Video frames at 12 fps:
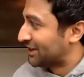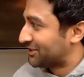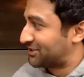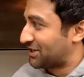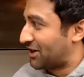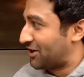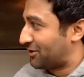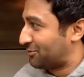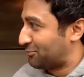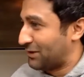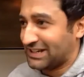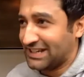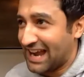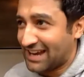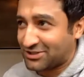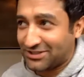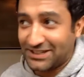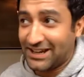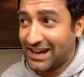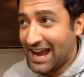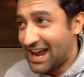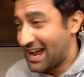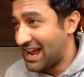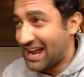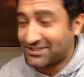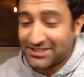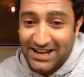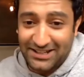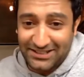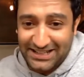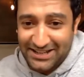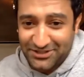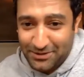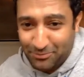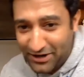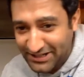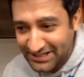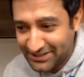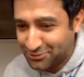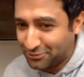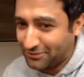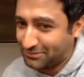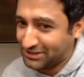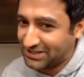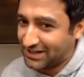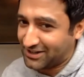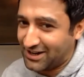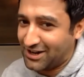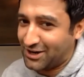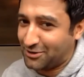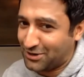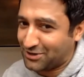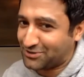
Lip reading: So when he actually accidentally ends up running into him, he's like, "Oh,